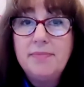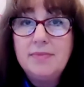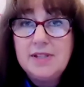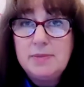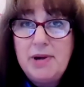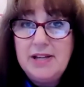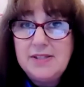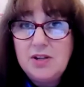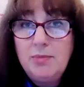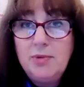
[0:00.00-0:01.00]
This past
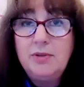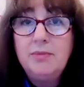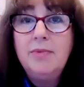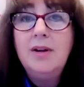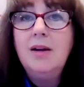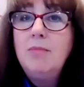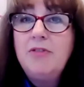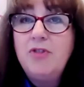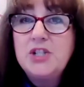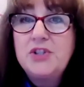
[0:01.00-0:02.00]
summer, my
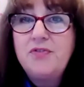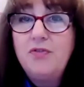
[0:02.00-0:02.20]
French